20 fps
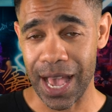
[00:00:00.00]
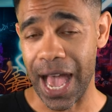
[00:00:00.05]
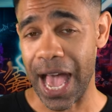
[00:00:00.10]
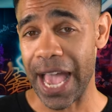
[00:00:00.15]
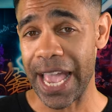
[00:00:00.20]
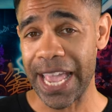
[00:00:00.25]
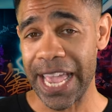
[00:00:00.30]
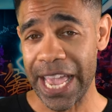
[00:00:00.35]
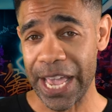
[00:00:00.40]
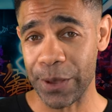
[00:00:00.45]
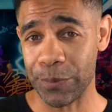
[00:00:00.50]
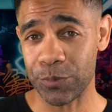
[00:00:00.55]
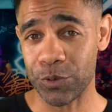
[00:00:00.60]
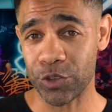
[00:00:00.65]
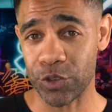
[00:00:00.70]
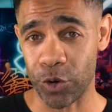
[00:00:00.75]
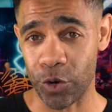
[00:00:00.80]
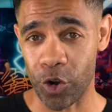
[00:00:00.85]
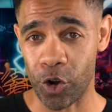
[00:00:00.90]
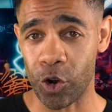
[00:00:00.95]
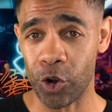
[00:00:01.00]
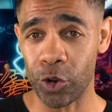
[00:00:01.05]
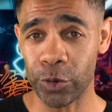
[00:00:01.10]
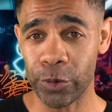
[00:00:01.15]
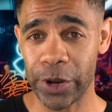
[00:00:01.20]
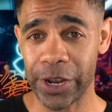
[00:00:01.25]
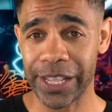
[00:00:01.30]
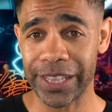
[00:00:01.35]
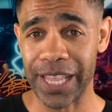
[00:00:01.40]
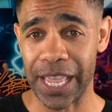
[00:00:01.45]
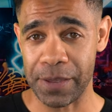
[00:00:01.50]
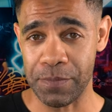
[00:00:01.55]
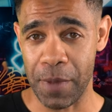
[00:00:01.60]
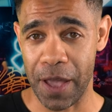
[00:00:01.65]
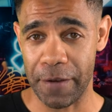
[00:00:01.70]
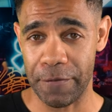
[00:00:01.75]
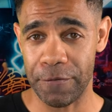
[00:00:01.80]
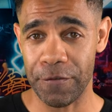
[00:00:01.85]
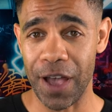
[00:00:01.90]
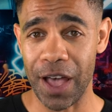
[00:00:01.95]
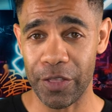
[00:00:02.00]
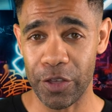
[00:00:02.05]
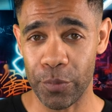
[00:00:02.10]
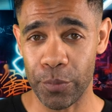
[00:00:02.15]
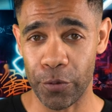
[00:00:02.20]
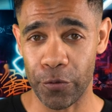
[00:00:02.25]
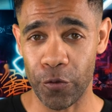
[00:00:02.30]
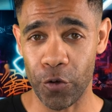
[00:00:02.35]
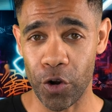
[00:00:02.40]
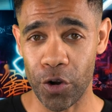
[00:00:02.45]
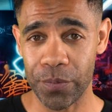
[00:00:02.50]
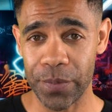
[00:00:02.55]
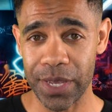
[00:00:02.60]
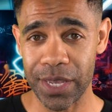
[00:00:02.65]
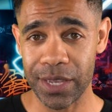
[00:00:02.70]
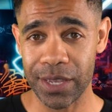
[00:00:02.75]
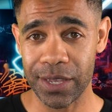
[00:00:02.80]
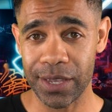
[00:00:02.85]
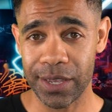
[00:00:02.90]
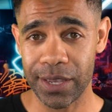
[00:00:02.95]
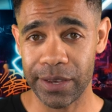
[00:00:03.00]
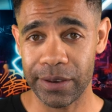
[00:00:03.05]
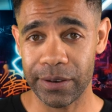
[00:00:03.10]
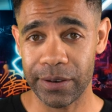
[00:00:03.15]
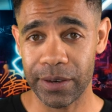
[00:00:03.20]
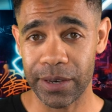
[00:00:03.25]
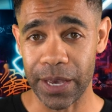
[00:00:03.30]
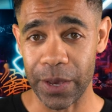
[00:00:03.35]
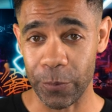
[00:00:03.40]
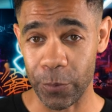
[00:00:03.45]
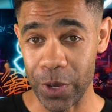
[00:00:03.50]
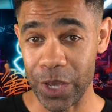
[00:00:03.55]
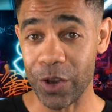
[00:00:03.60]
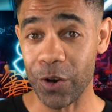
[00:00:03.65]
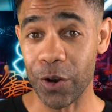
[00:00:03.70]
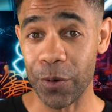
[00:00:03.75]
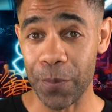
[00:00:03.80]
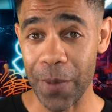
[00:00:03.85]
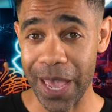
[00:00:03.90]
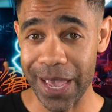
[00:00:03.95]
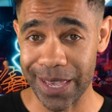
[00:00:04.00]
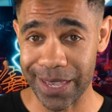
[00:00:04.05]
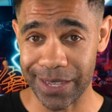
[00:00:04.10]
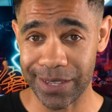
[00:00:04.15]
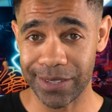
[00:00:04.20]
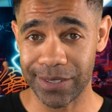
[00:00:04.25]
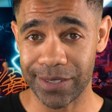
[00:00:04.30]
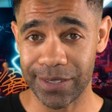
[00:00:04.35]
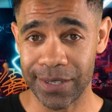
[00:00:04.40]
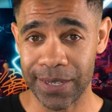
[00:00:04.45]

I am Sir Ulric, like my father before me, and we gonna make it.